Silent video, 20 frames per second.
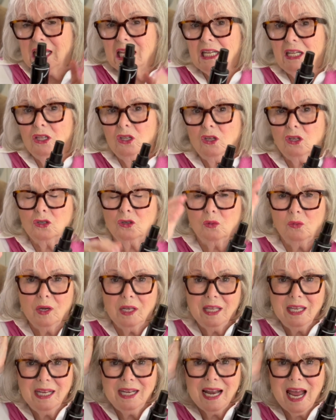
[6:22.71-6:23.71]
It looks
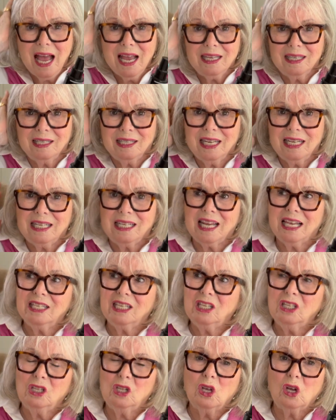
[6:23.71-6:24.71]
really nice. It doesn't